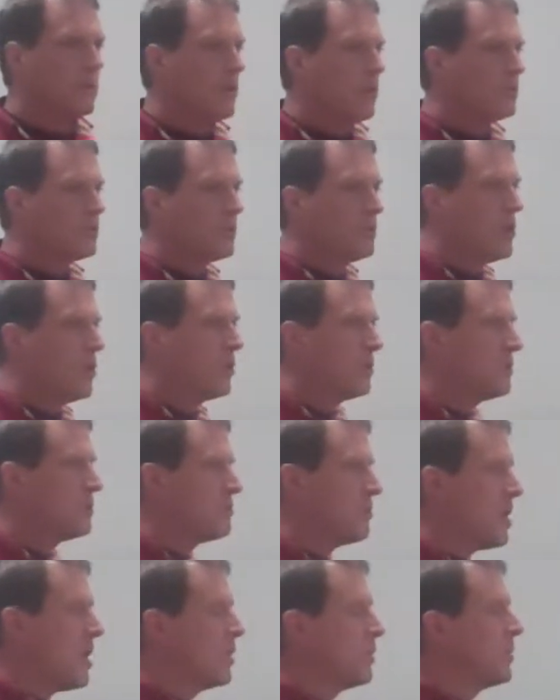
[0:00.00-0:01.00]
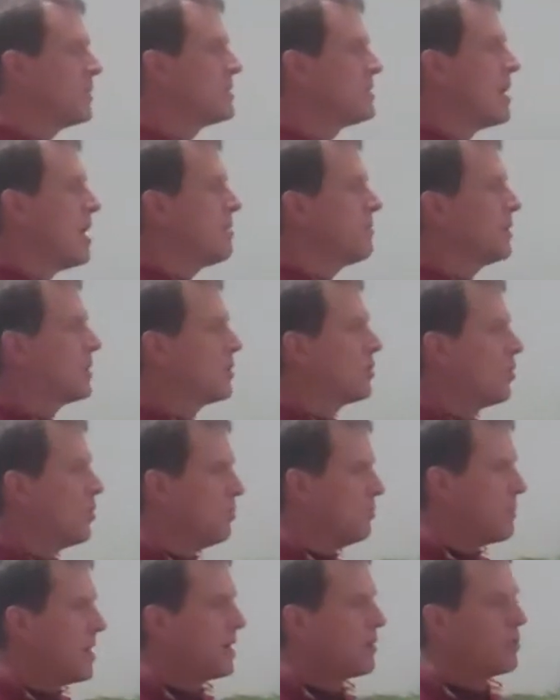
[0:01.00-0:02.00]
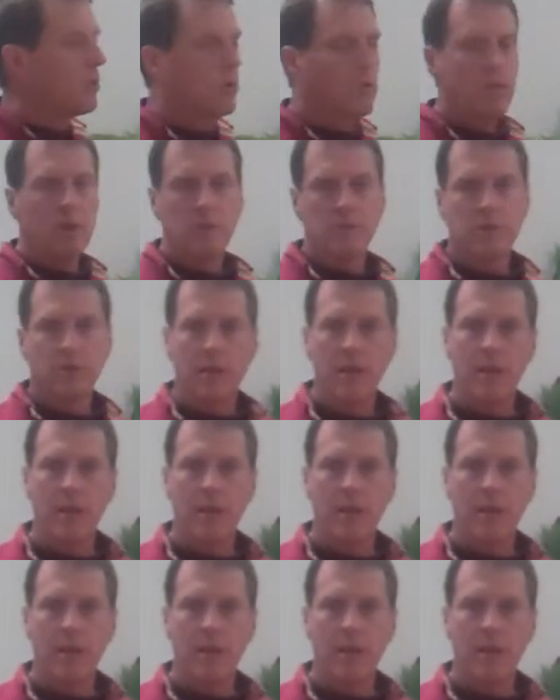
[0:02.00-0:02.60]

Those are known as monoatomic or microclustered